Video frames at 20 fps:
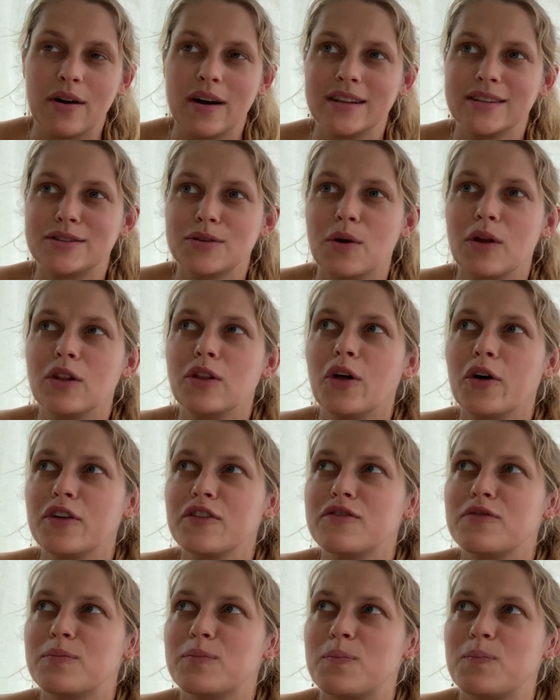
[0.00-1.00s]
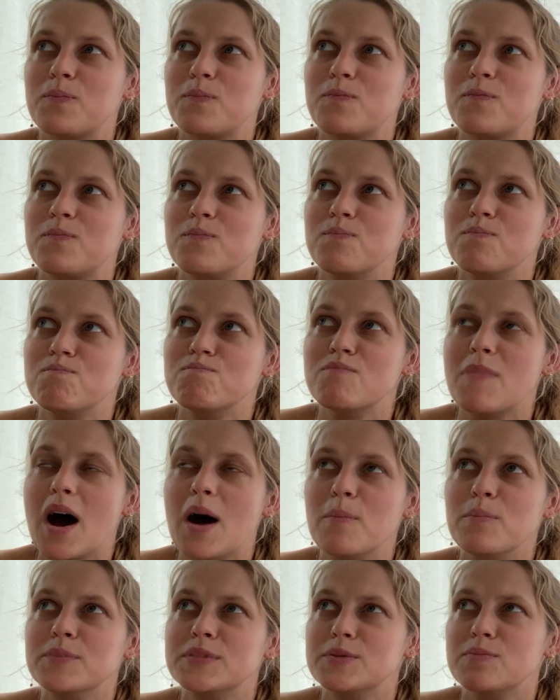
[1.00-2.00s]
And so a lot of
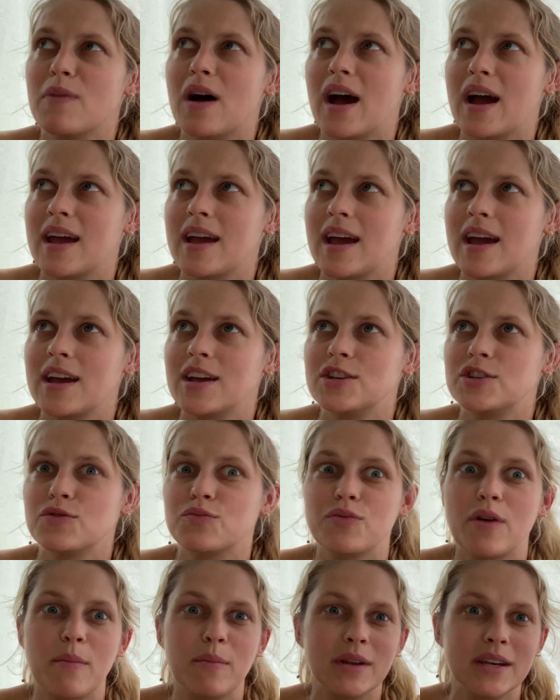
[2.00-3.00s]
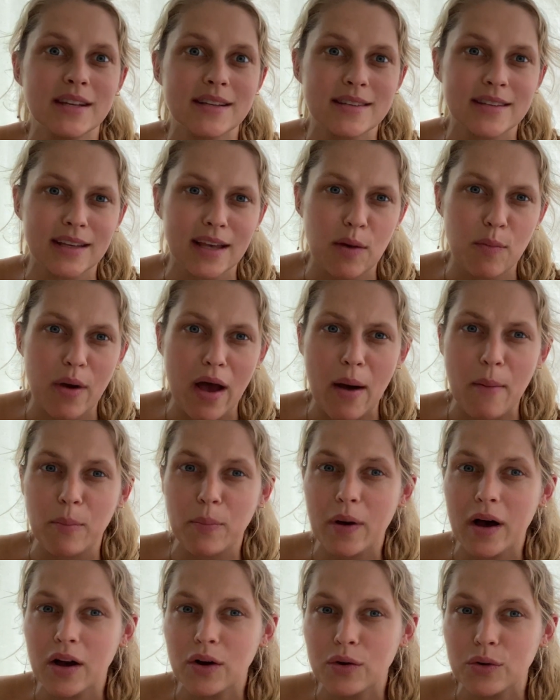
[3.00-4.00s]
mums my age are reminiscing
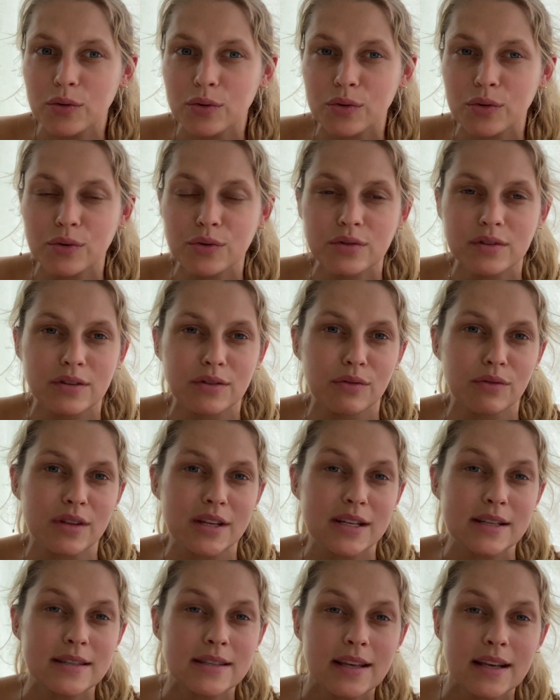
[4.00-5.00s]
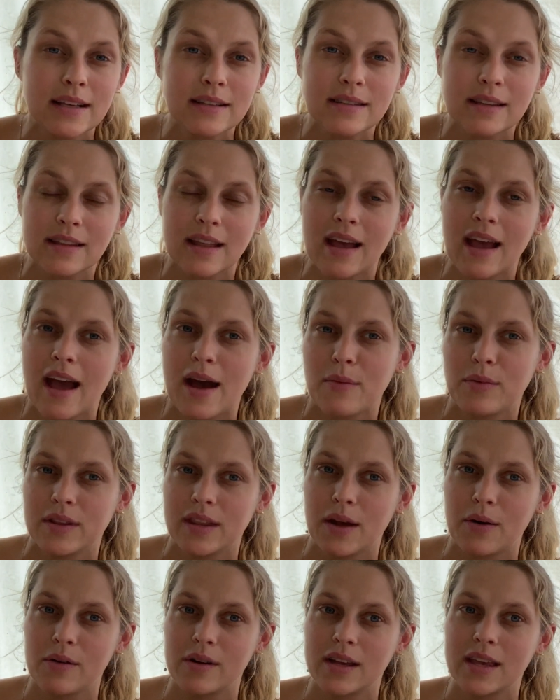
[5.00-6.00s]
about Puggles and all these things that they had when
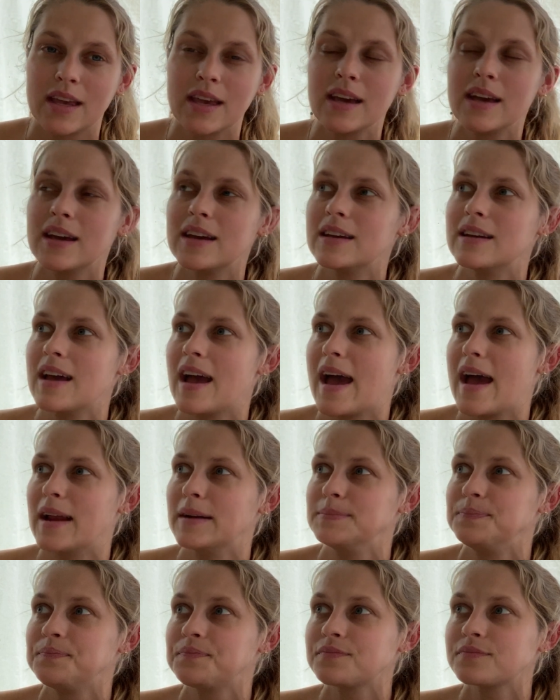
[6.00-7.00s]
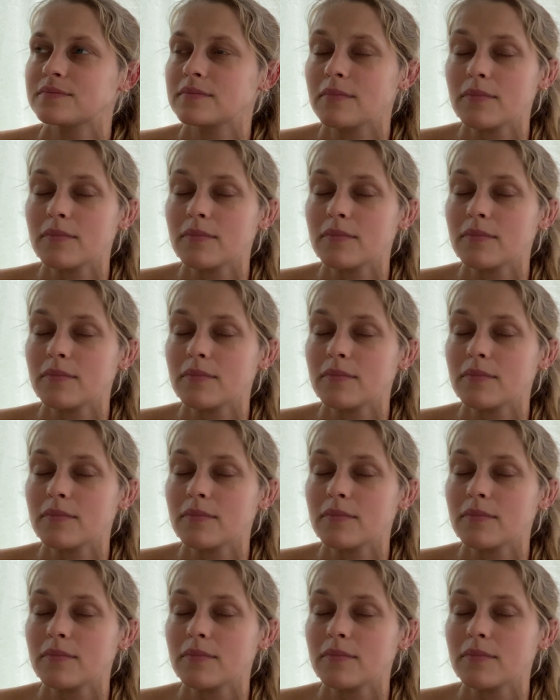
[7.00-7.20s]
they were a kid. And